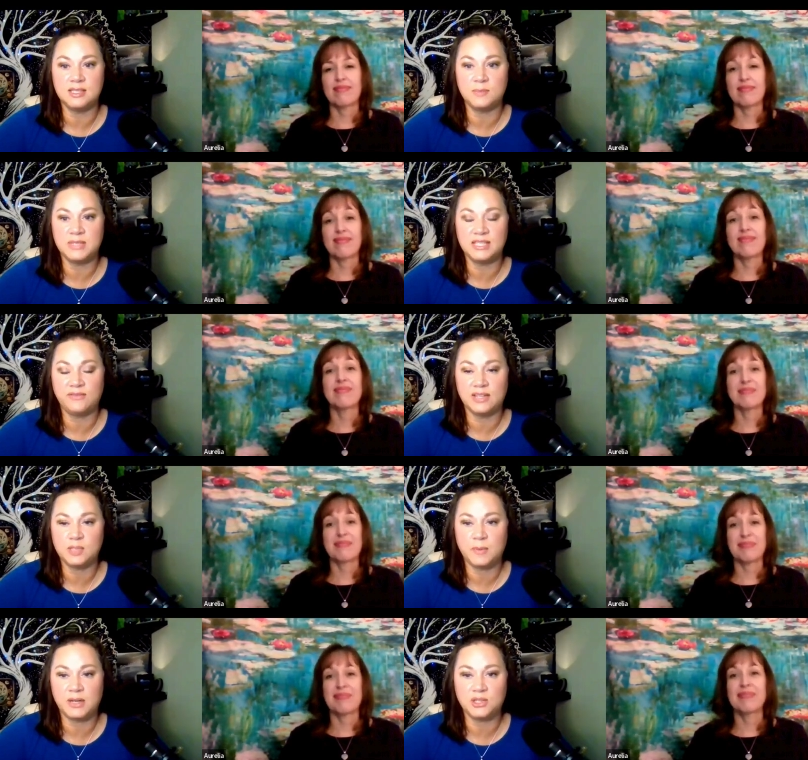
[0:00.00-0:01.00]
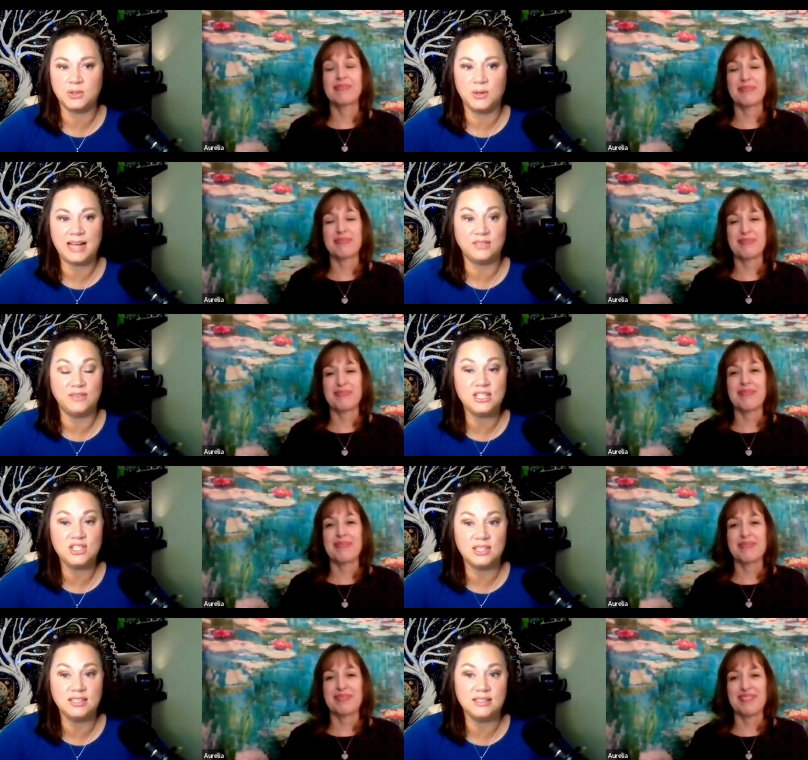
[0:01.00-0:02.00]
Speaker 1: specific special
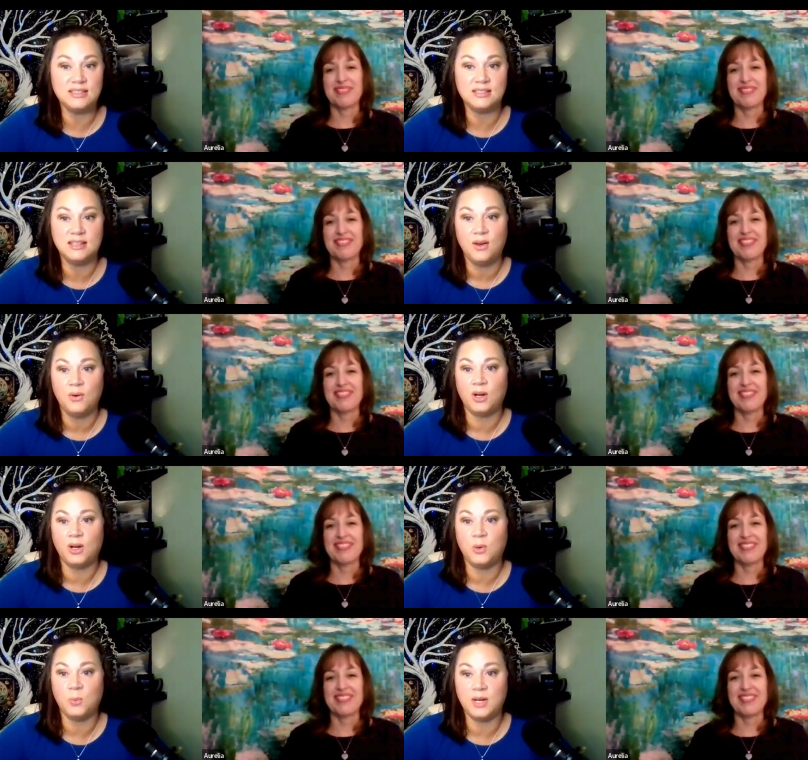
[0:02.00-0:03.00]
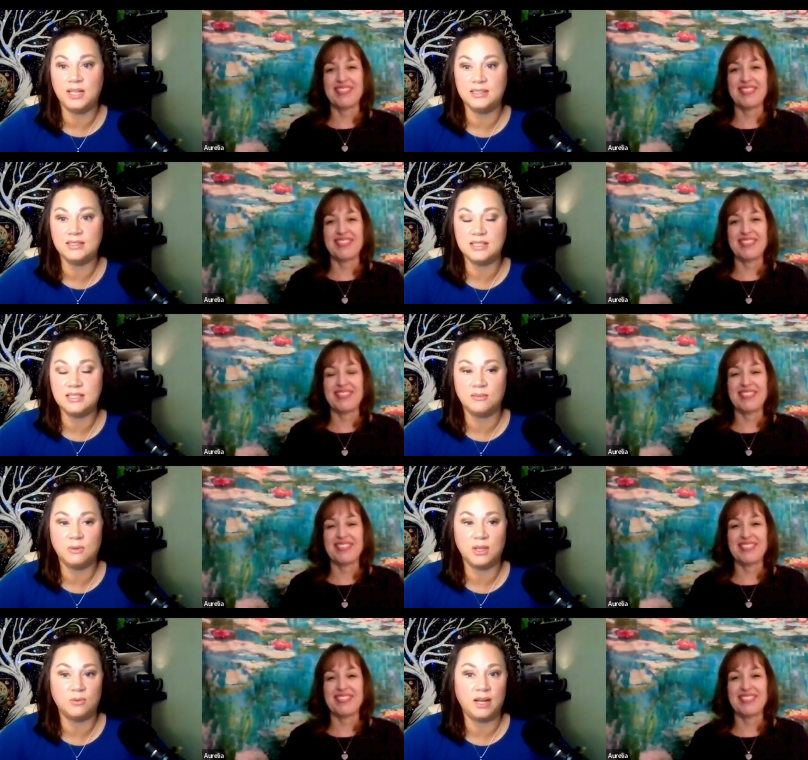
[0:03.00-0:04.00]
activations, one on ones
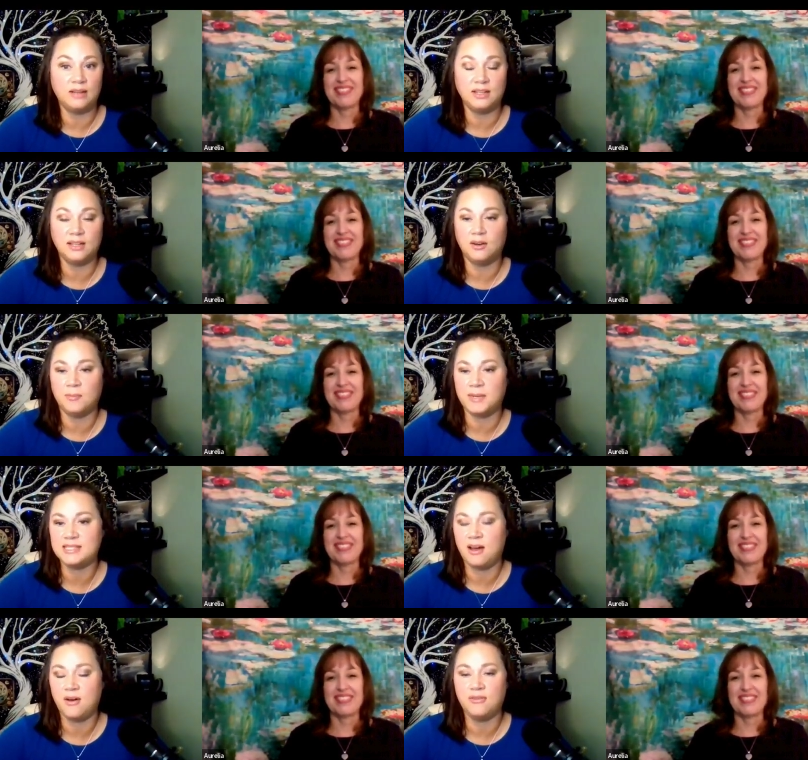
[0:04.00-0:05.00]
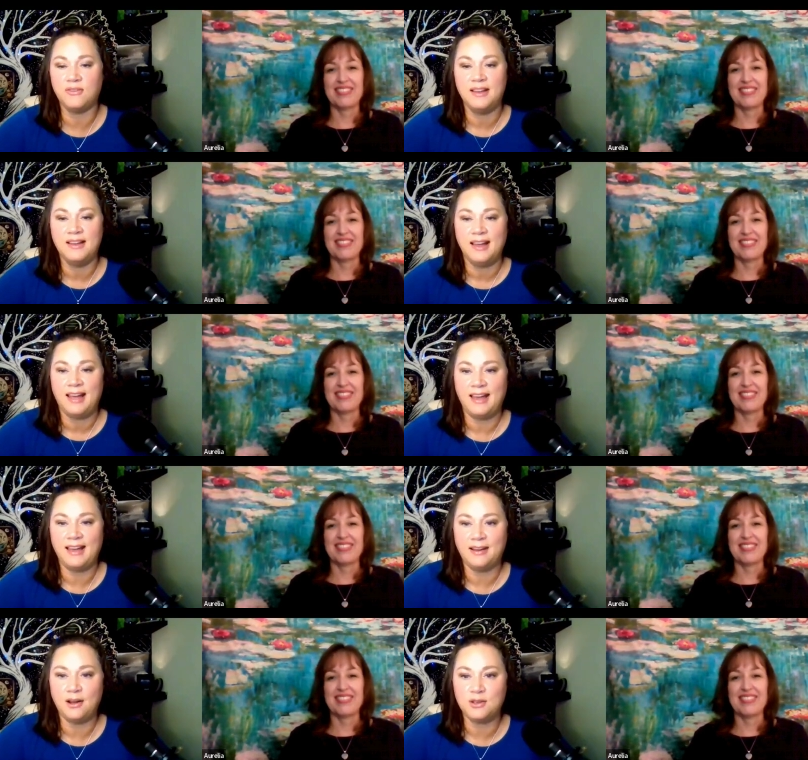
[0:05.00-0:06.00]
with Aurelia or myself,
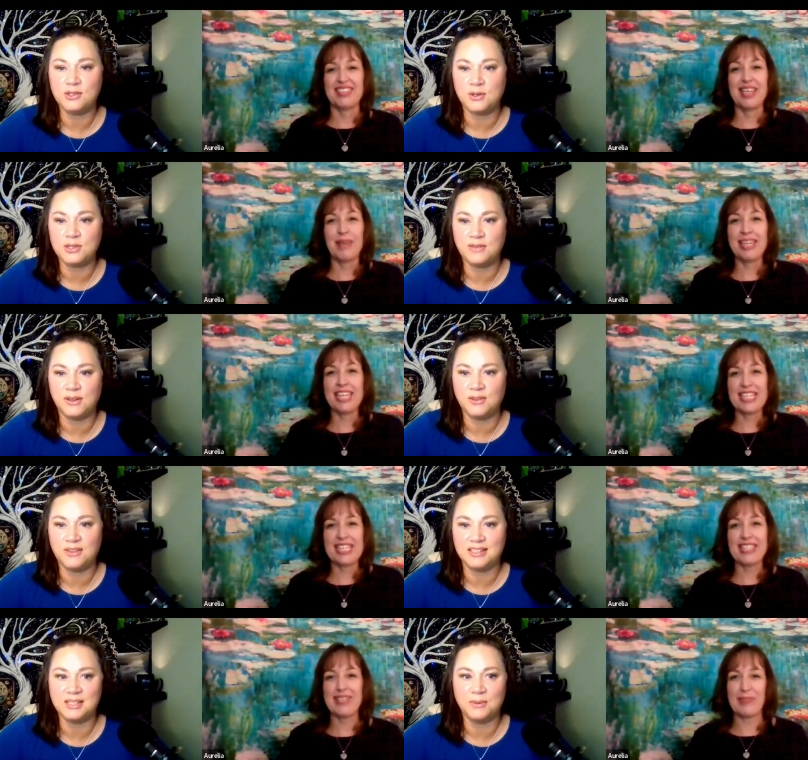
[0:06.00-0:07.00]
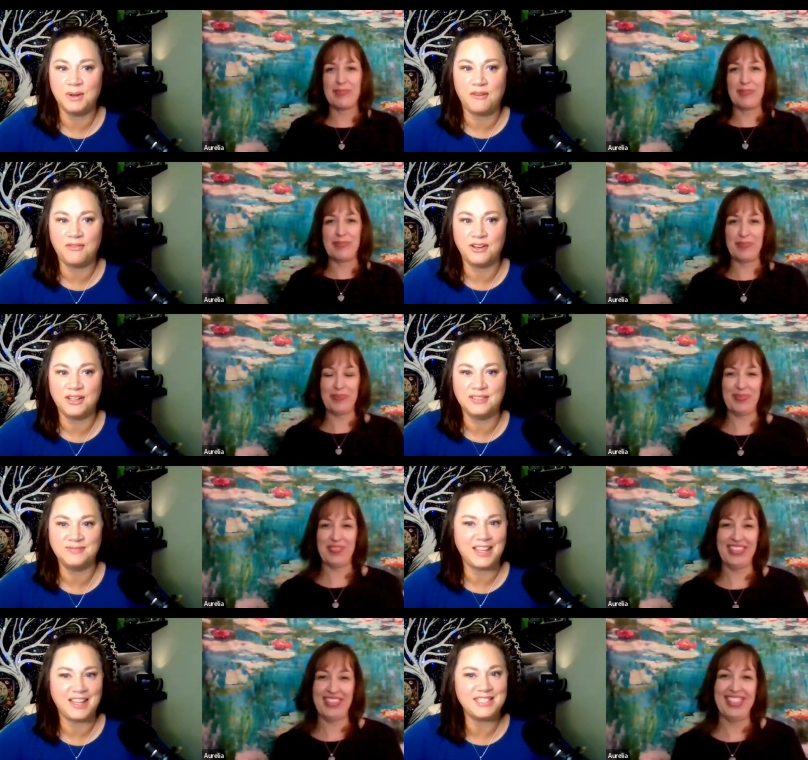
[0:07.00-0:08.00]
and all sorts of yumminess. other things that we offer.
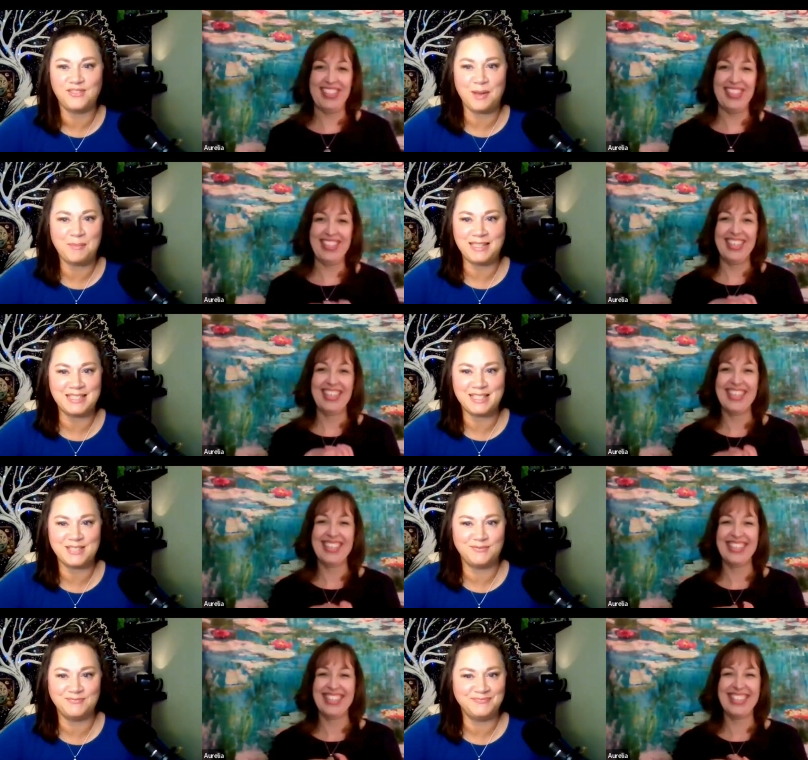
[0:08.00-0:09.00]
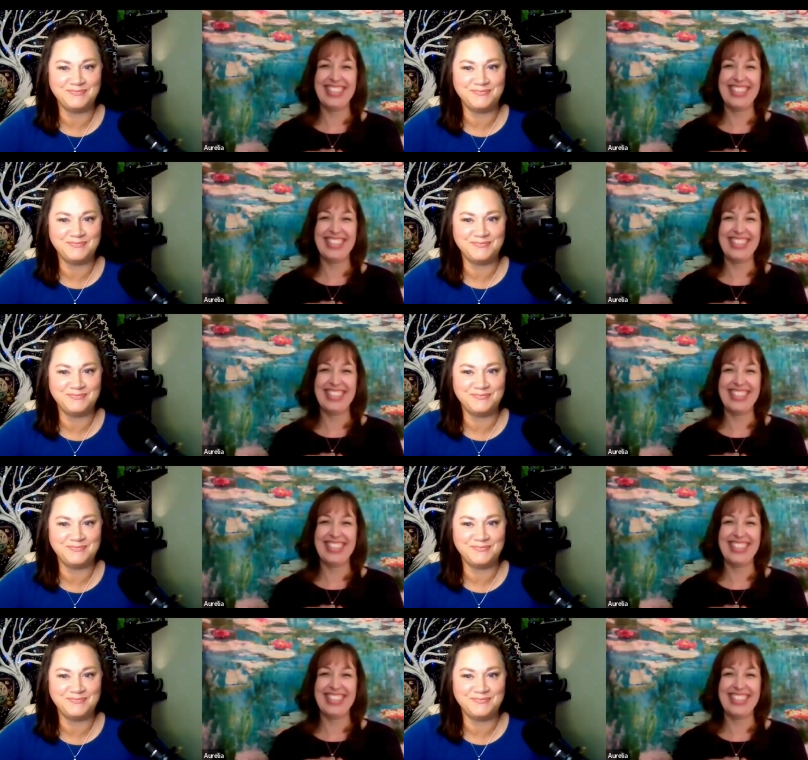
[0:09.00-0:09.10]
Lots of yumminess.